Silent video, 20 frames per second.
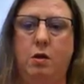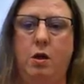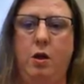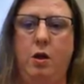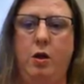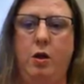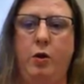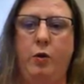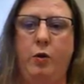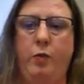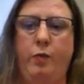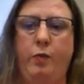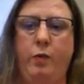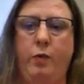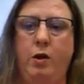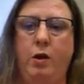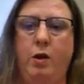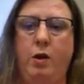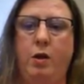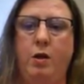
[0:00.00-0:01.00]
Hello,
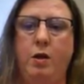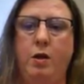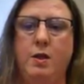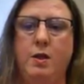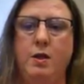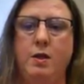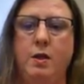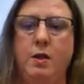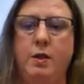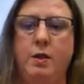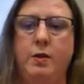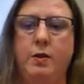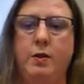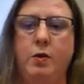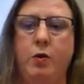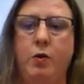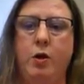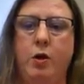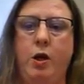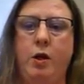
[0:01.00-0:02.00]
this is Lisa
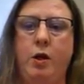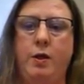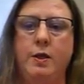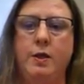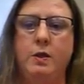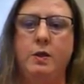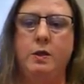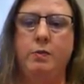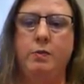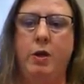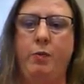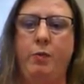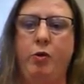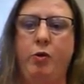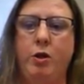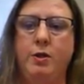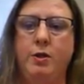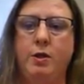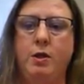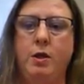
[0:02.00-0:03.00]
Doherty, and this is my
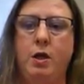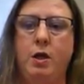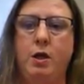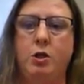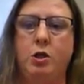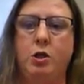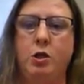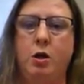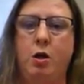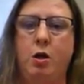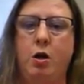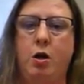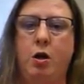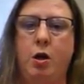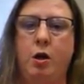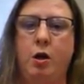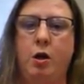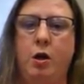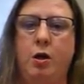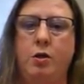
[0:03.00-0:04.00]
presentation
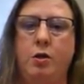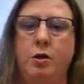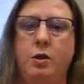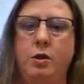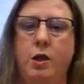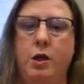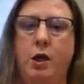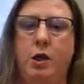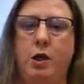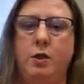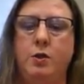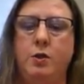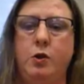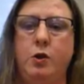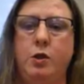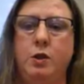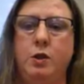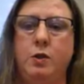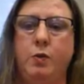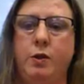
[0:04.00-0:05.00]
on understanding
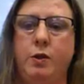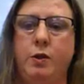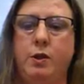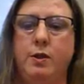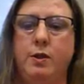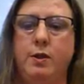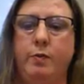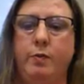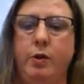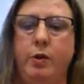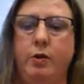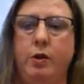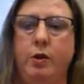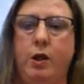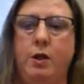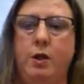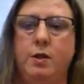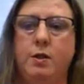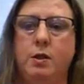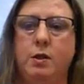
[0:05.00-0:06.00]
students with
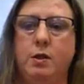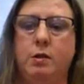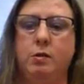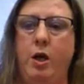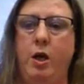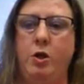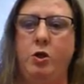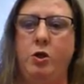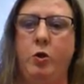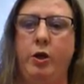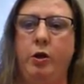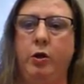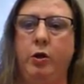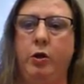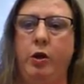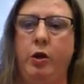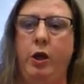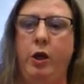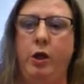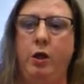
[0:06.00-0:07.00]
disabilities. Enjoyed
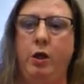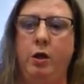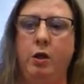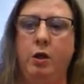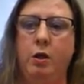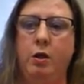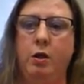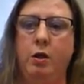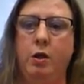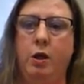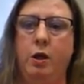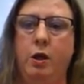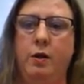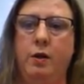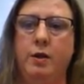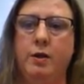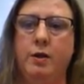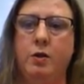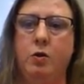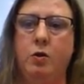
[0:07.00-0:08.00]
learning in
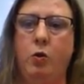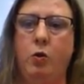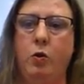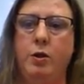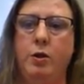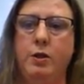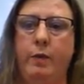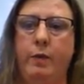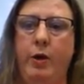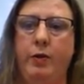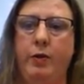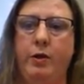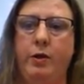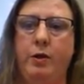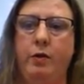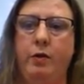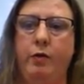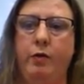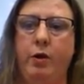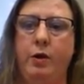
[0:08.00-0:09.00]
this course about the
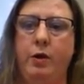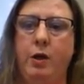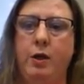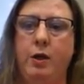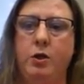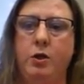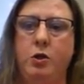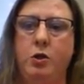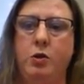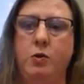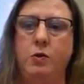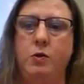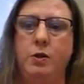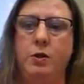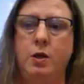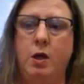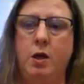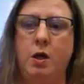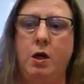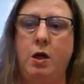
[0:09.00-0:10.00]
different
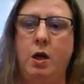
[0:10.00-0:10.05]
issues